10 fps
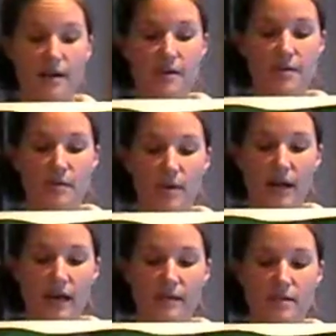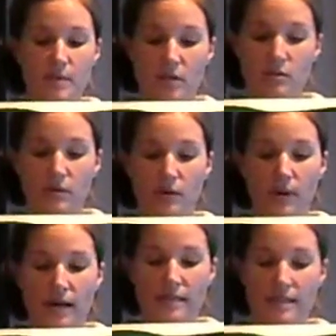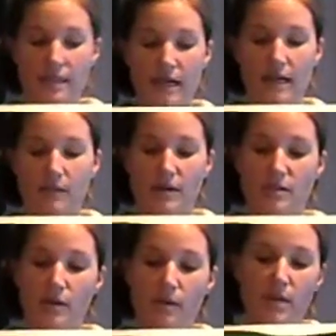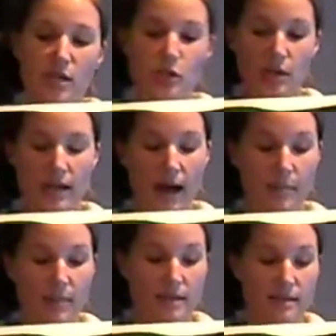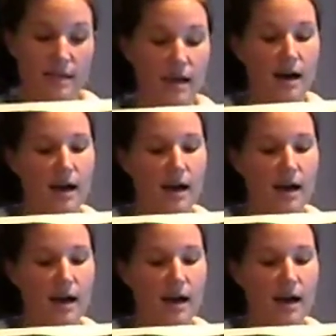I know that when I have special requests and a restaurant makes sure it happens,